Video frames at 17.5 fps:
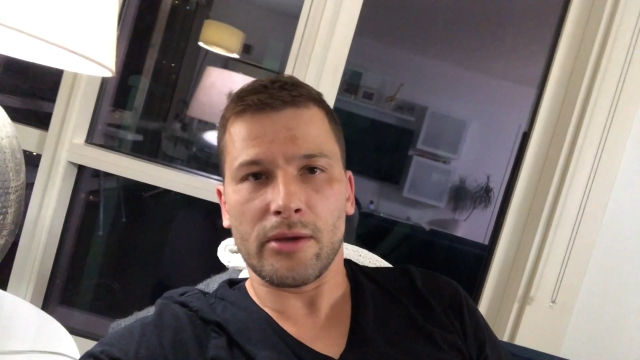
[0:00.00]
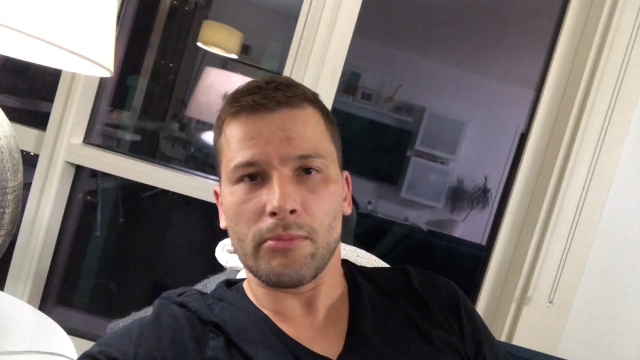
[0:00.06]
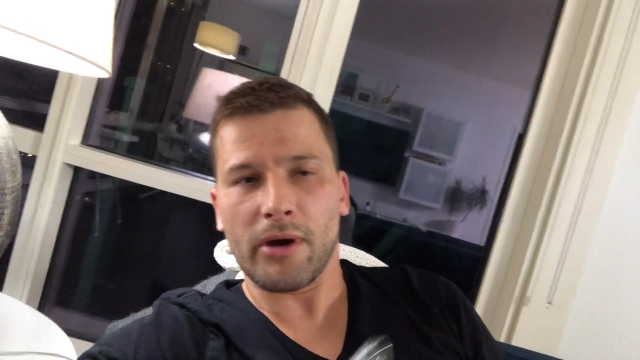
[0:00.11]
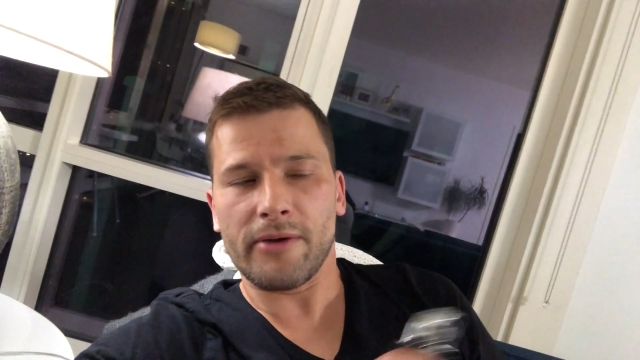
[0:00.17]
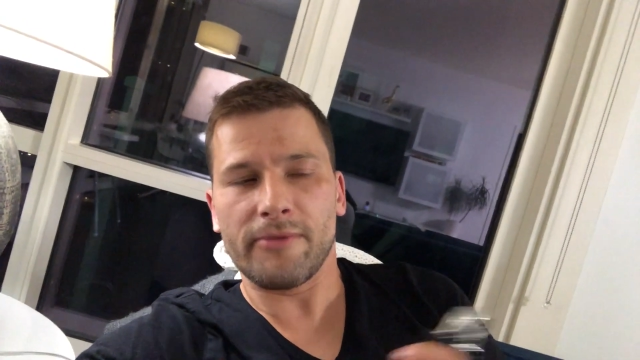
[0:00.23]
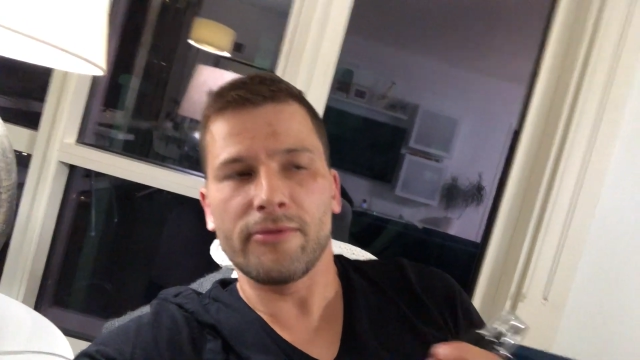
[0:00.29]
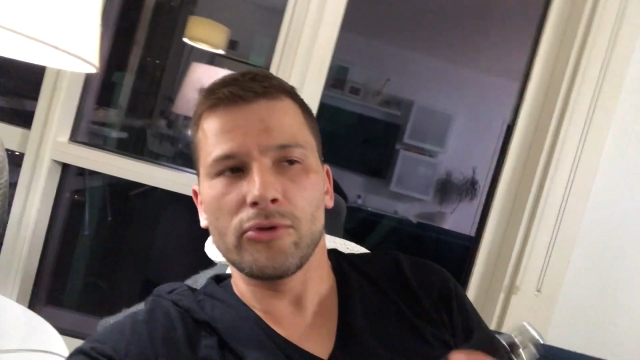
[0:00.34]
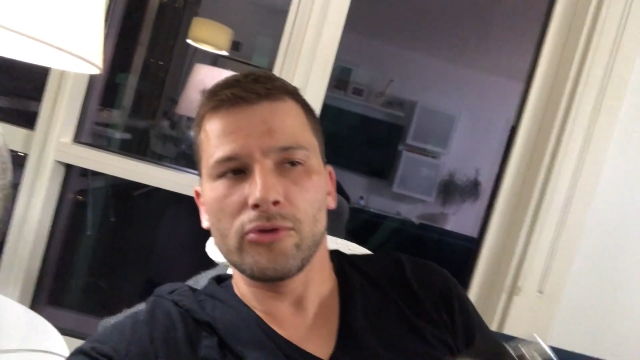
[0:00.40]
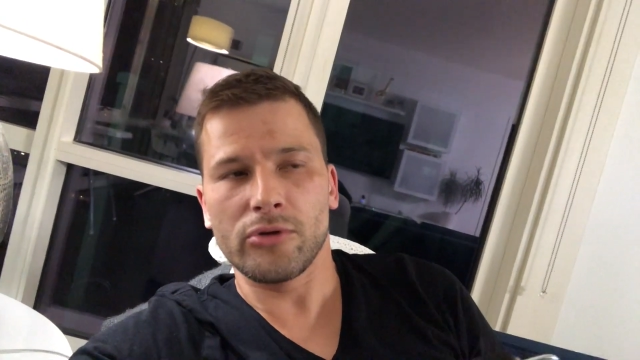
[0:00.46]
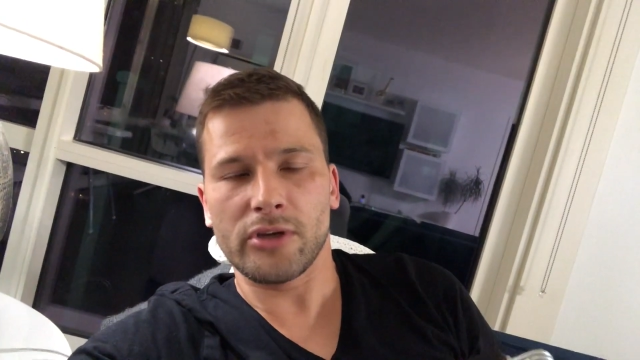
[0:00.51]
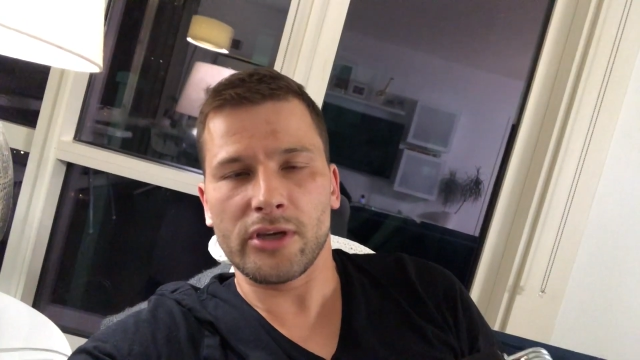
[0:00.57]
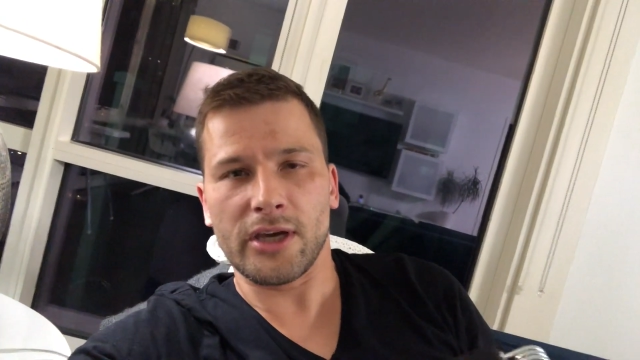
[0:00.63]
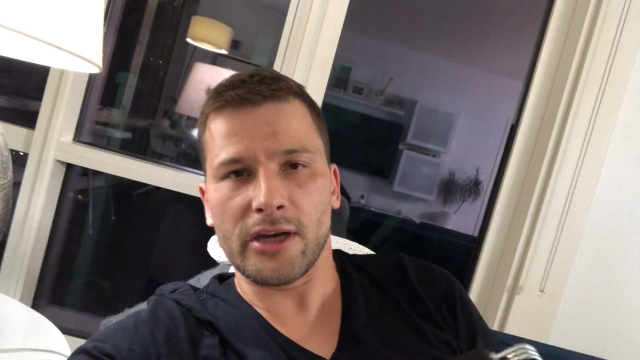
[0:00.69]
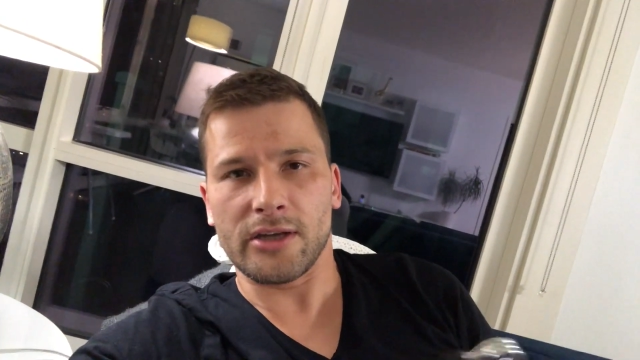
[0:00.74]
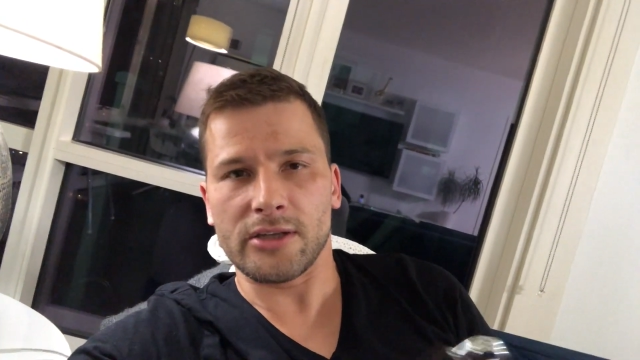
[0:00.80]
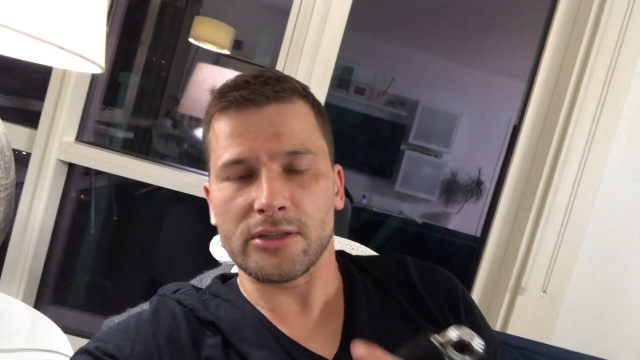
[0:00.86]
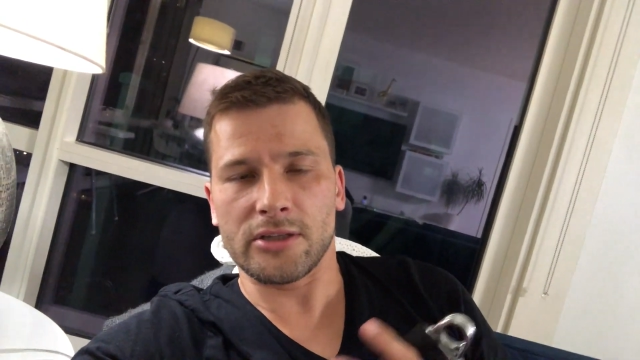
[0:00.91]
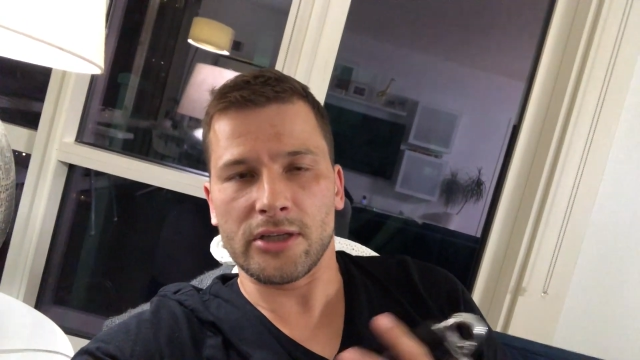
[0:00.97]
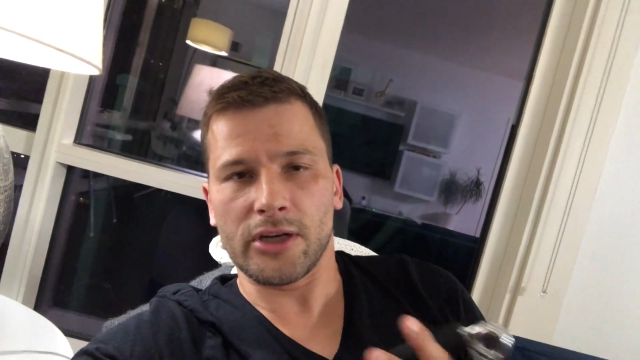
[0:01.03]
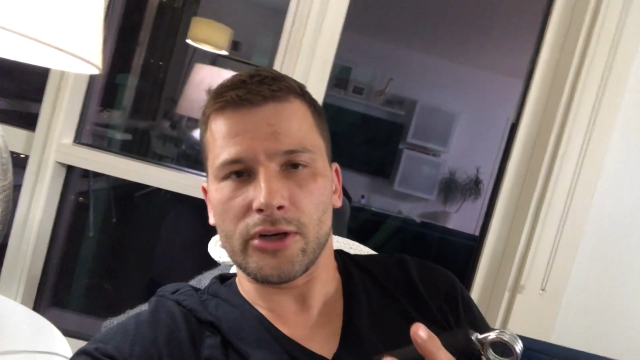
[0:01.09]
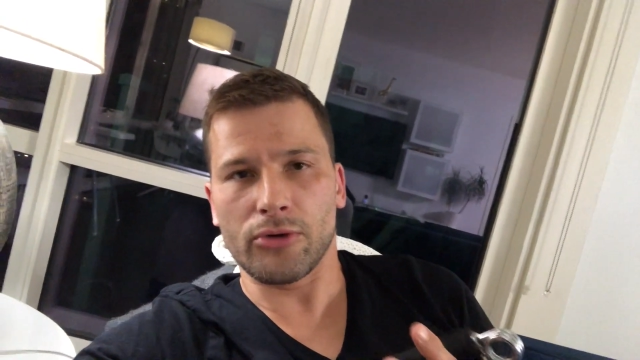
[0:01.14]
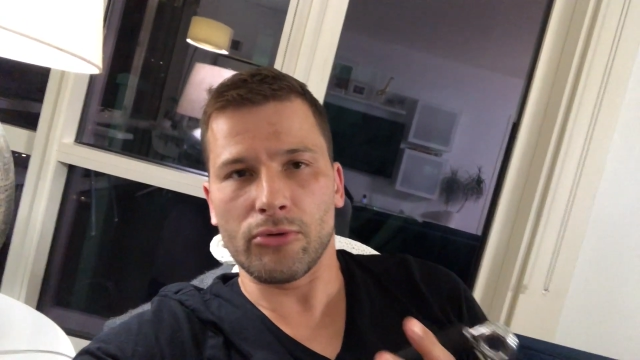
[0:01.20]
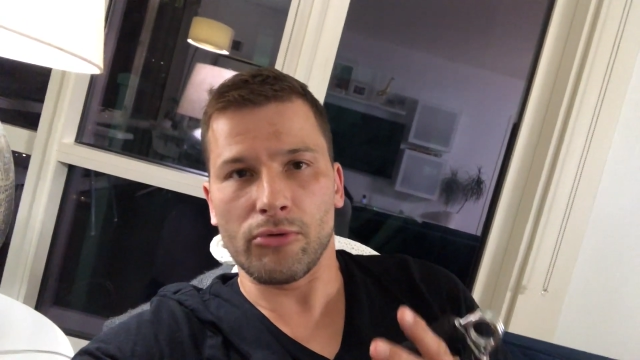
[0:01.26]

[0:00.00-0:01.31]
In my view, again, it's not a